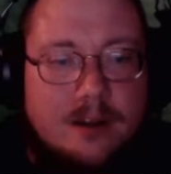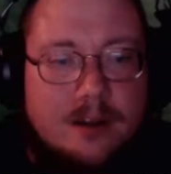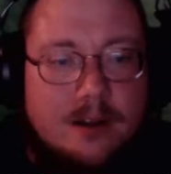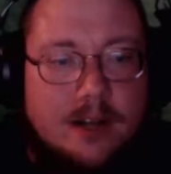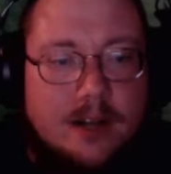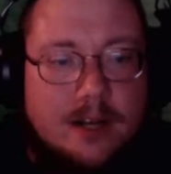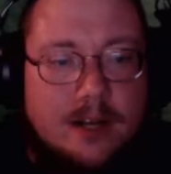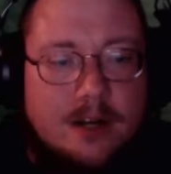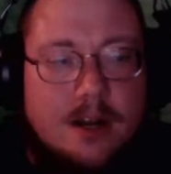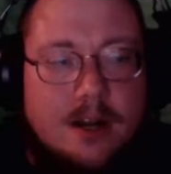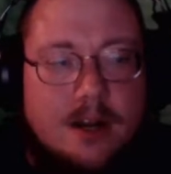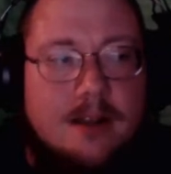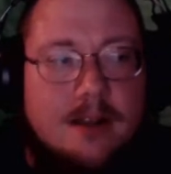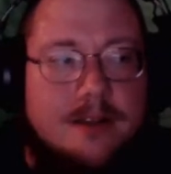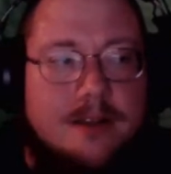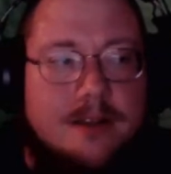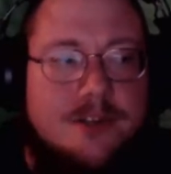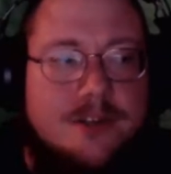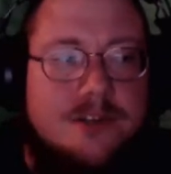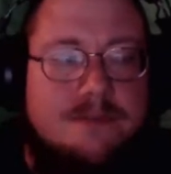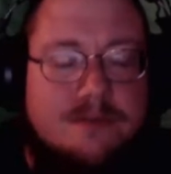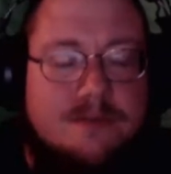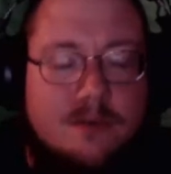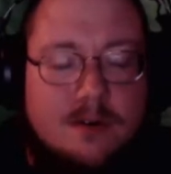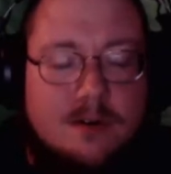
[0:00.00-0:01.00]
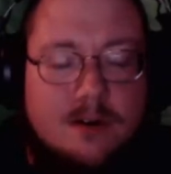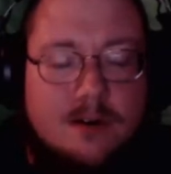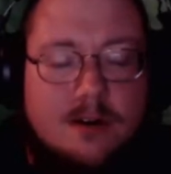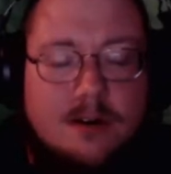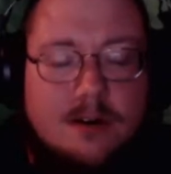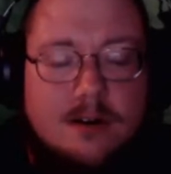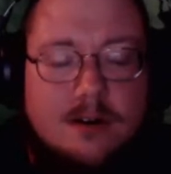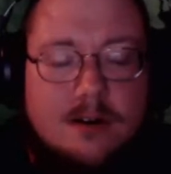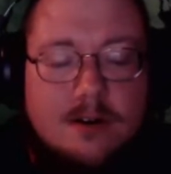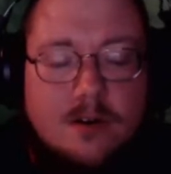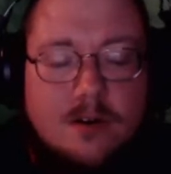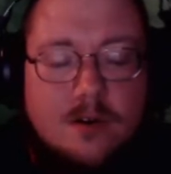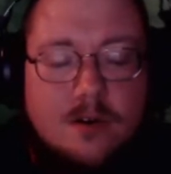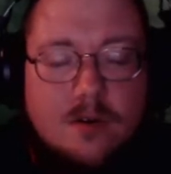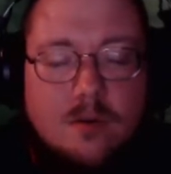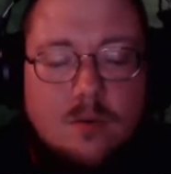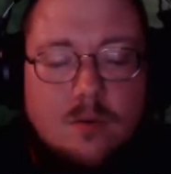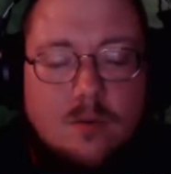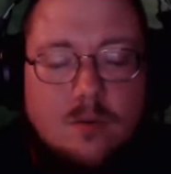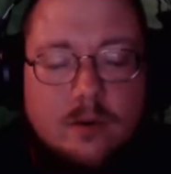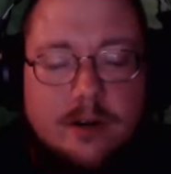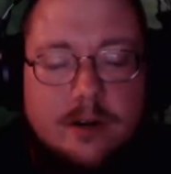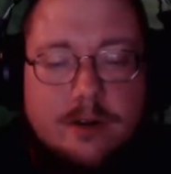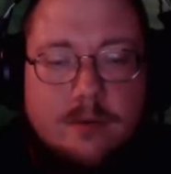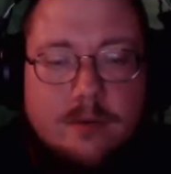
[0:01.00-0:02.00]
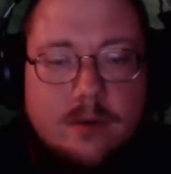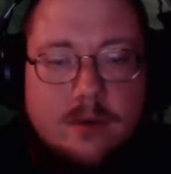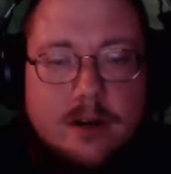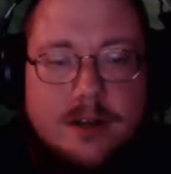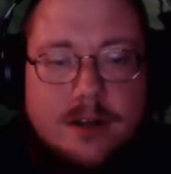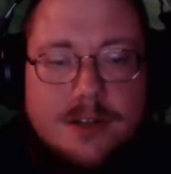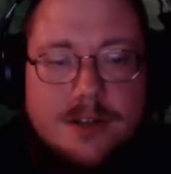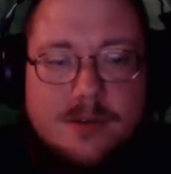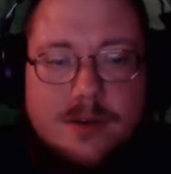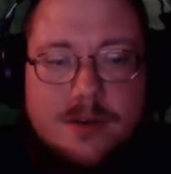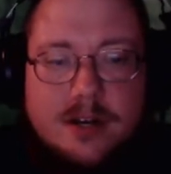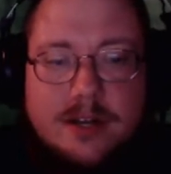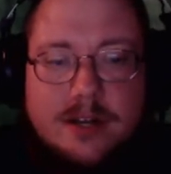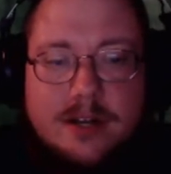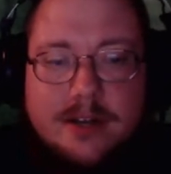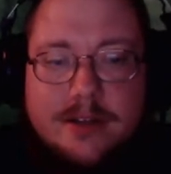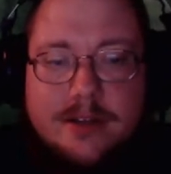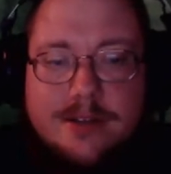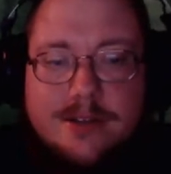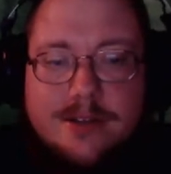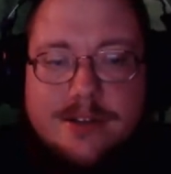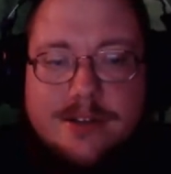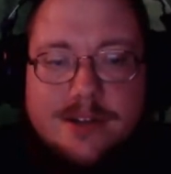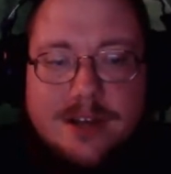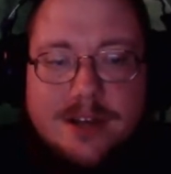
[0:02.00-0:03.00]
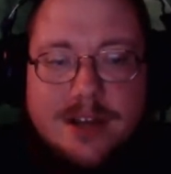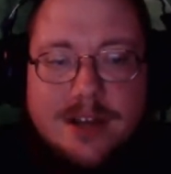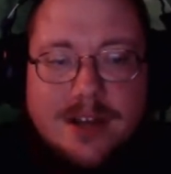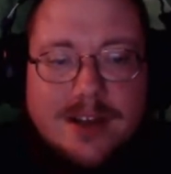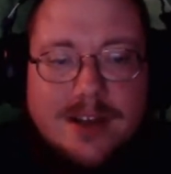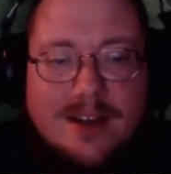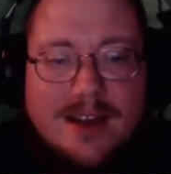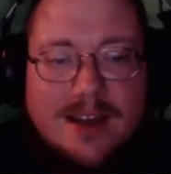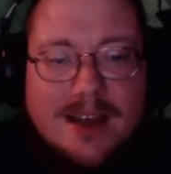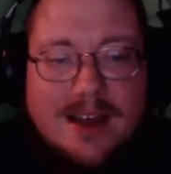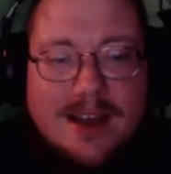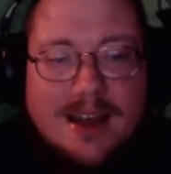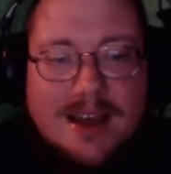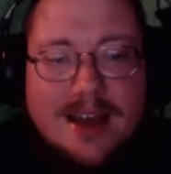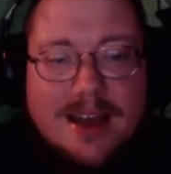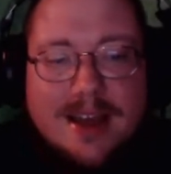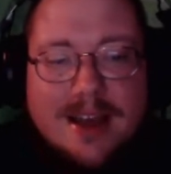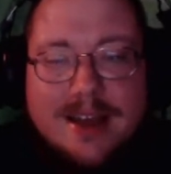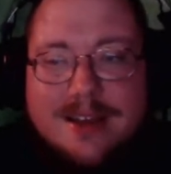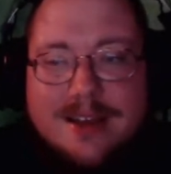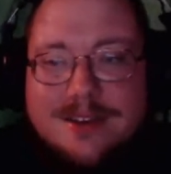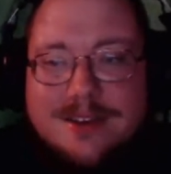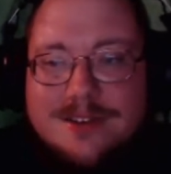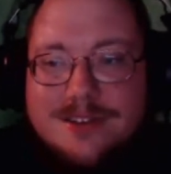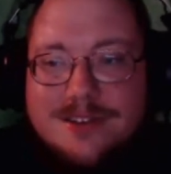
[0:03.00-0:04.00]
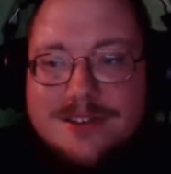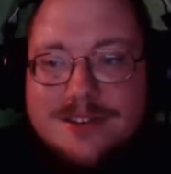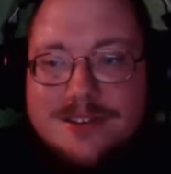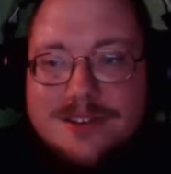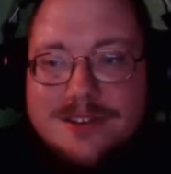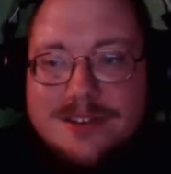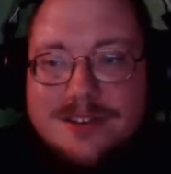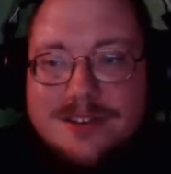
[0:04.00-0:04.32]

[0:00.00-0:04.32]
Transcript: acknowledged for what it was, what it is, and